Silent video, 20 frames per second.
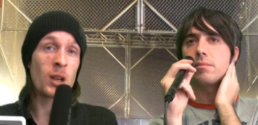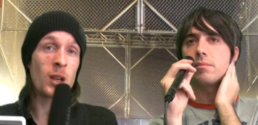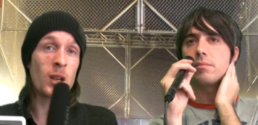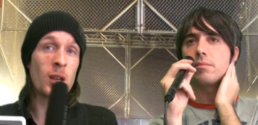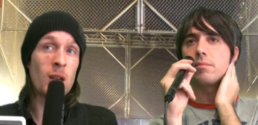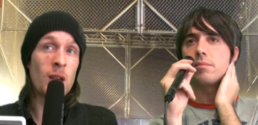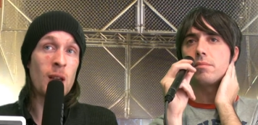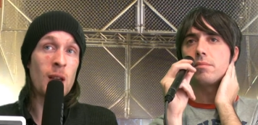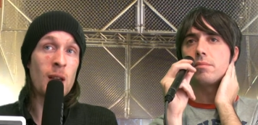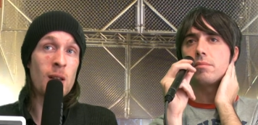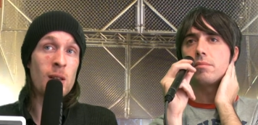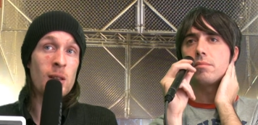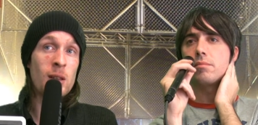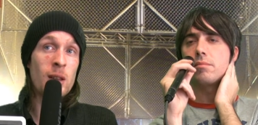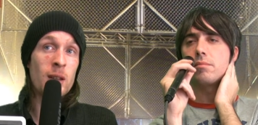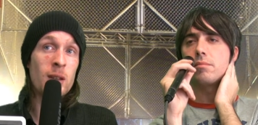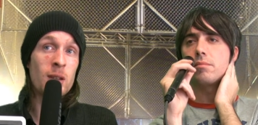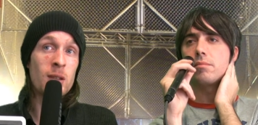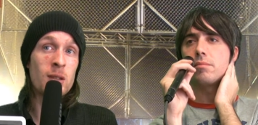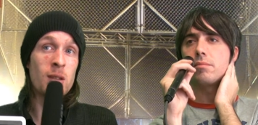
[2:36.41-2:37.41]
Speaker 1: uh, Hell
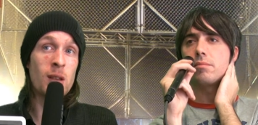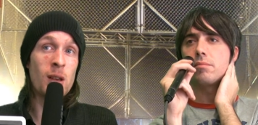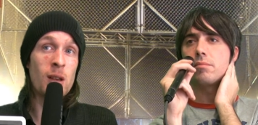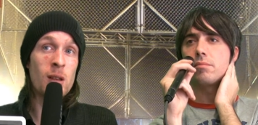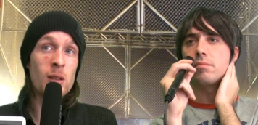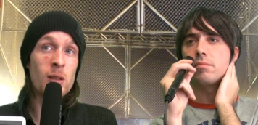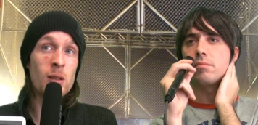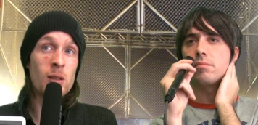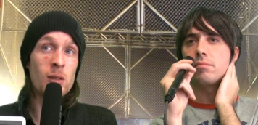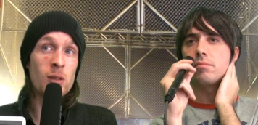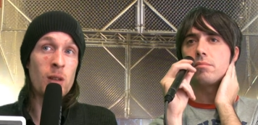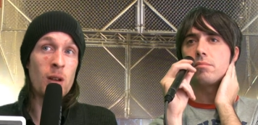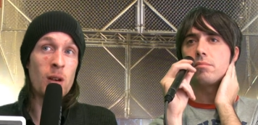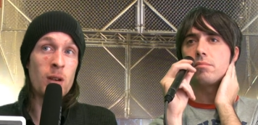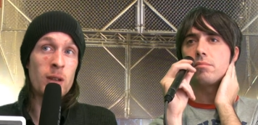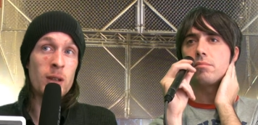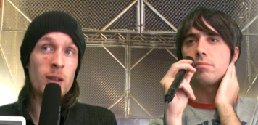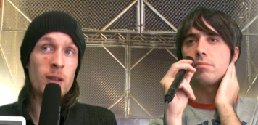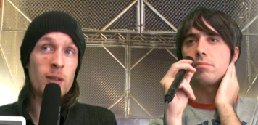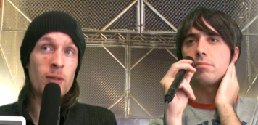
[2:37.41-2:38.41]
in a Cell
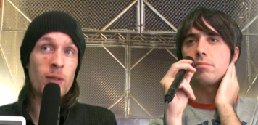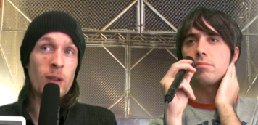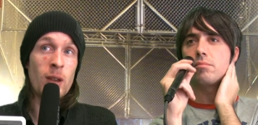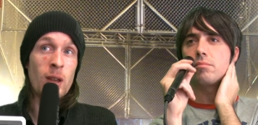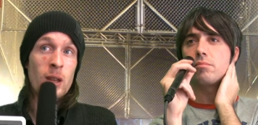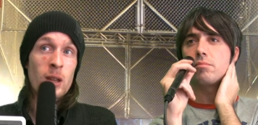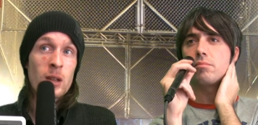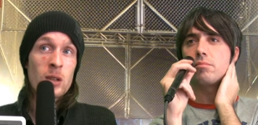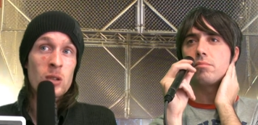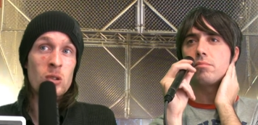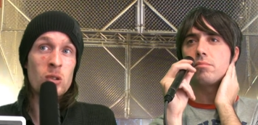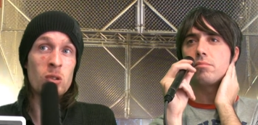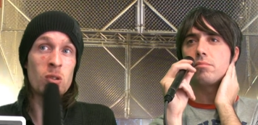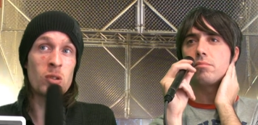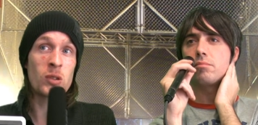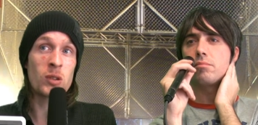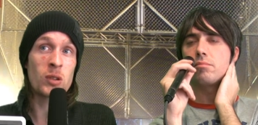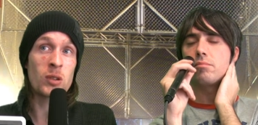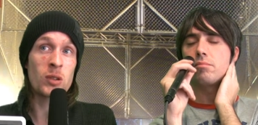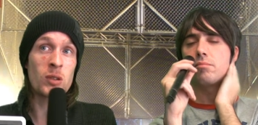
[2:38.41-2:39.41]
live and
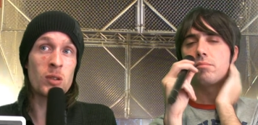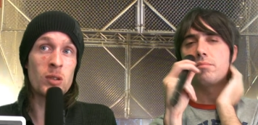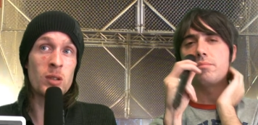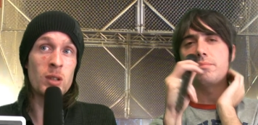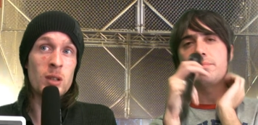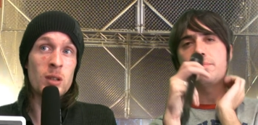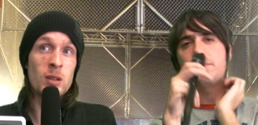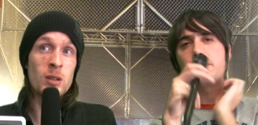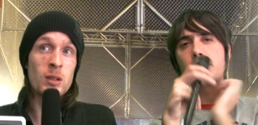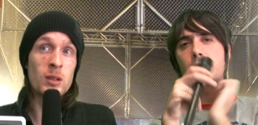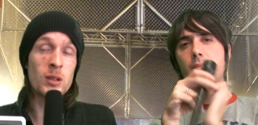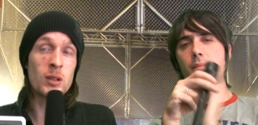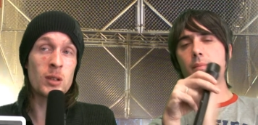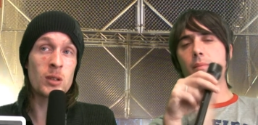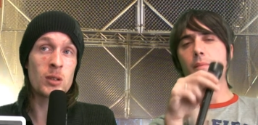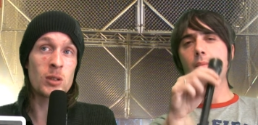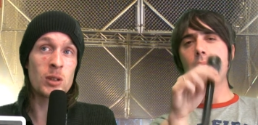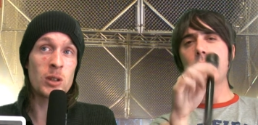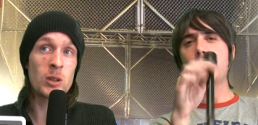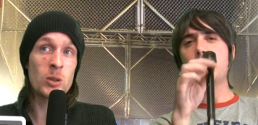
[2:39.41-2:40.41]
just seen the
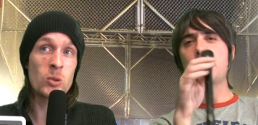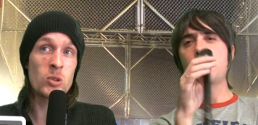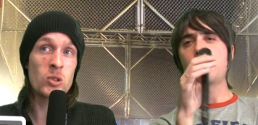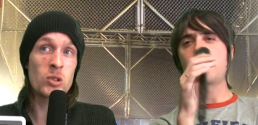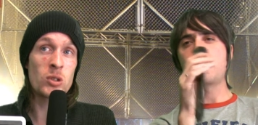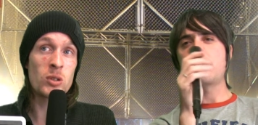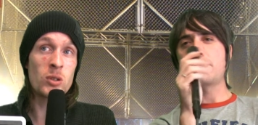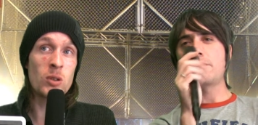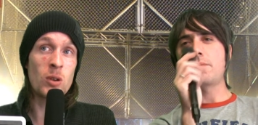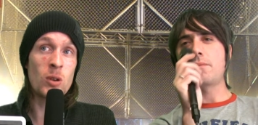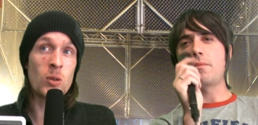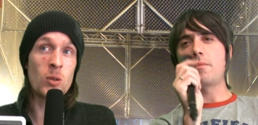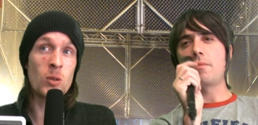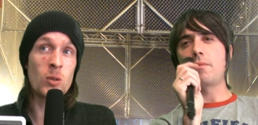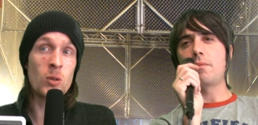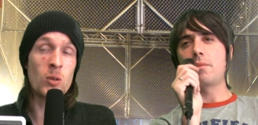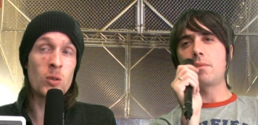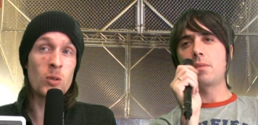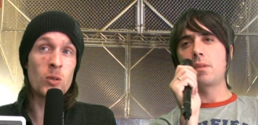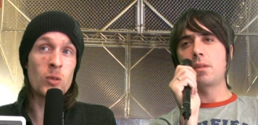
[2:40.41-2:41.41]
conclusion
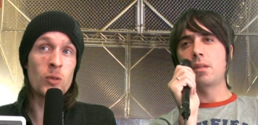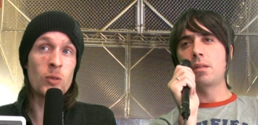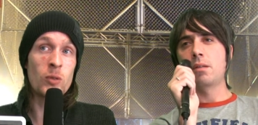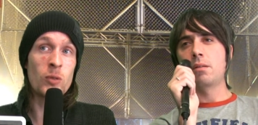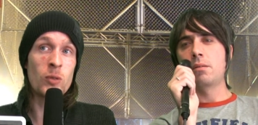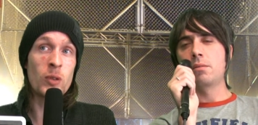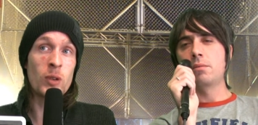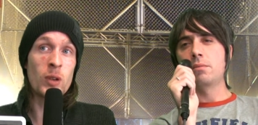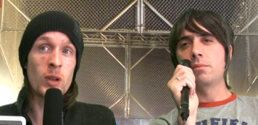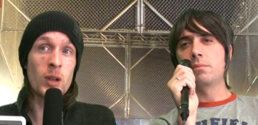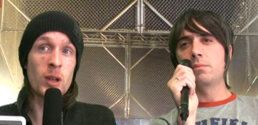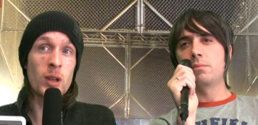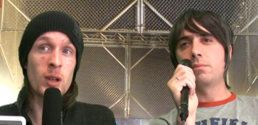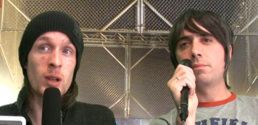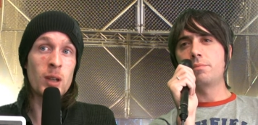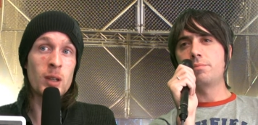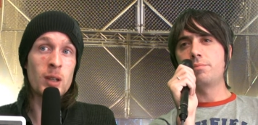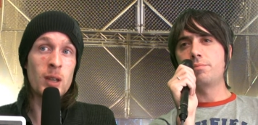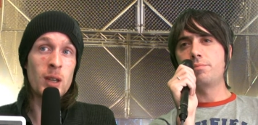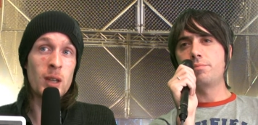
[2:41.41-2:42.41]
of
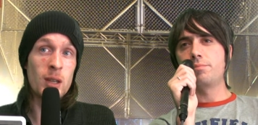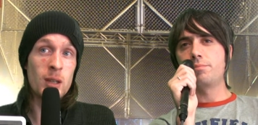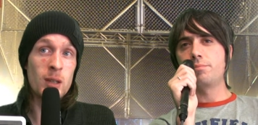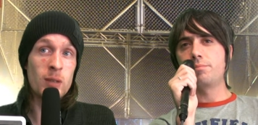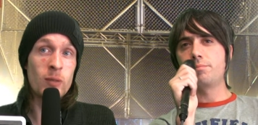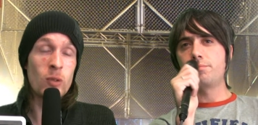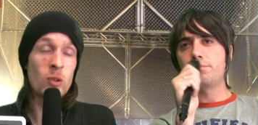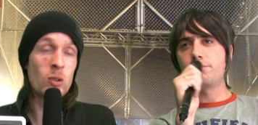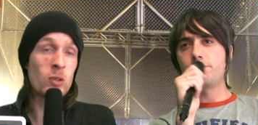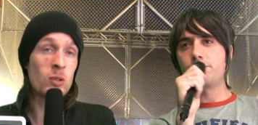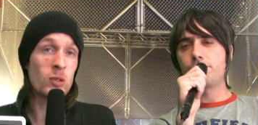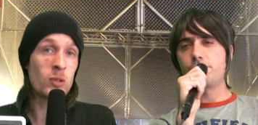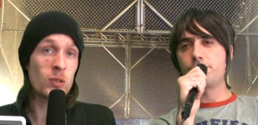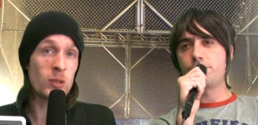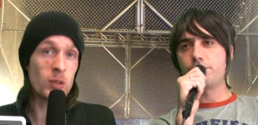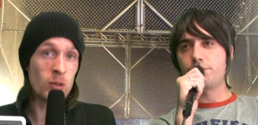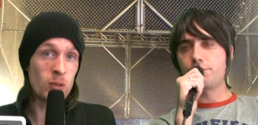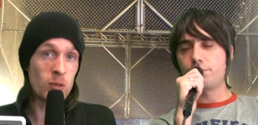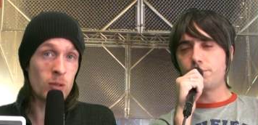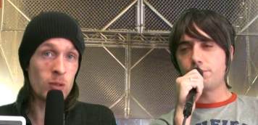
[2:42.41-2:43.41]
uh, Kane versus
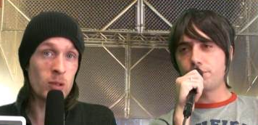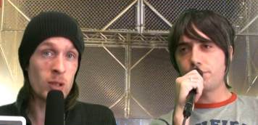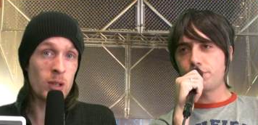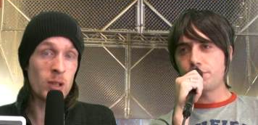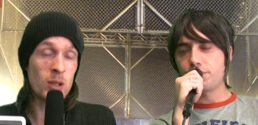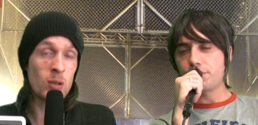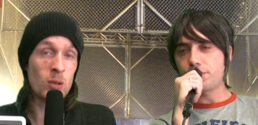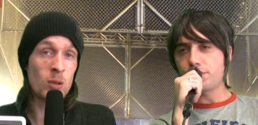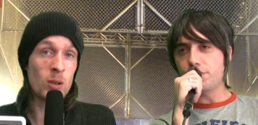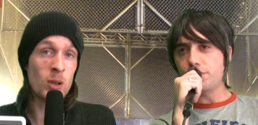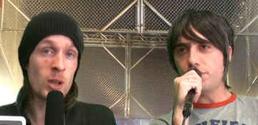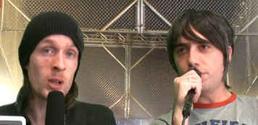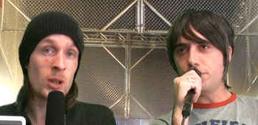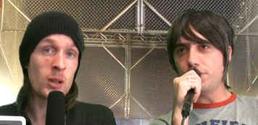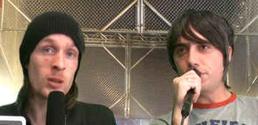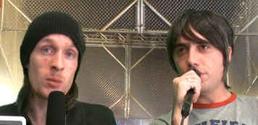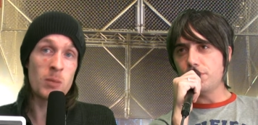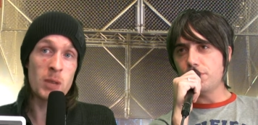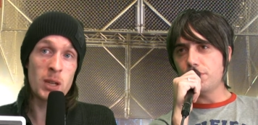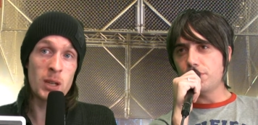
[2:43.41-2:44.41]
The Undertaker,
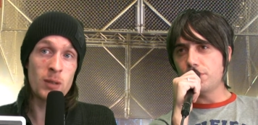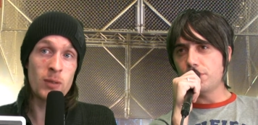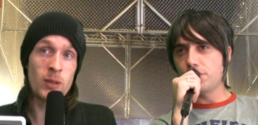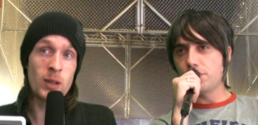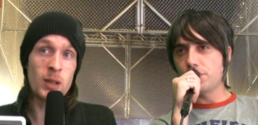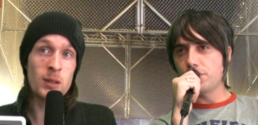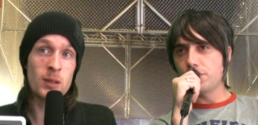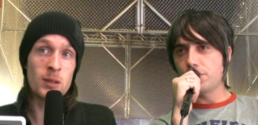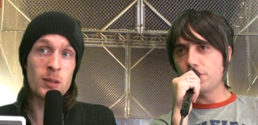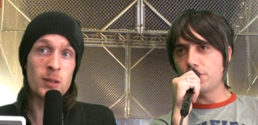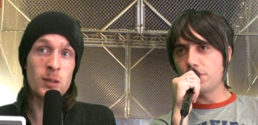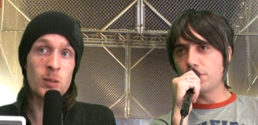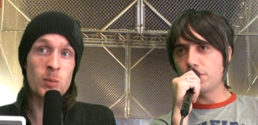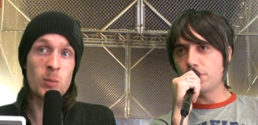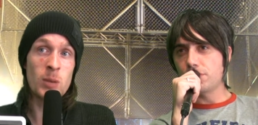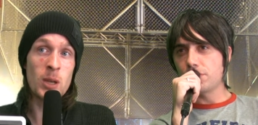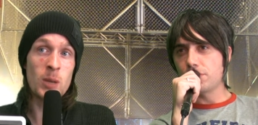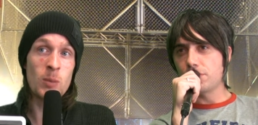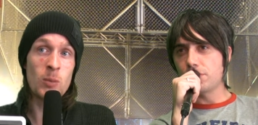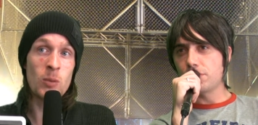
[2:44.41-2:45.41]
the main event at this
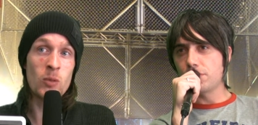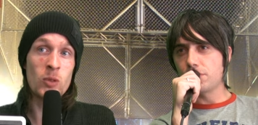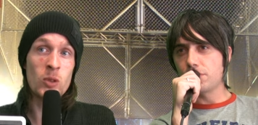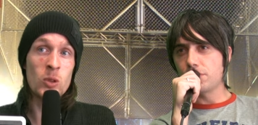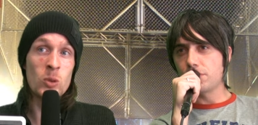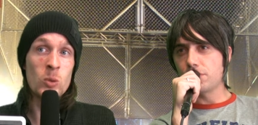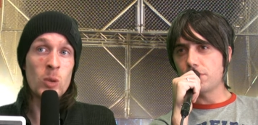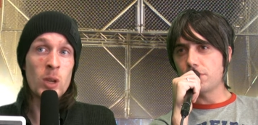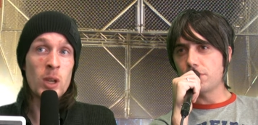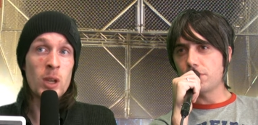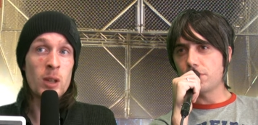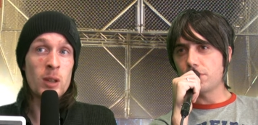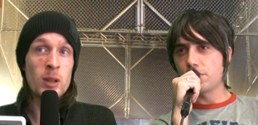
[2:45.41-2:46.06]
pay-per-view.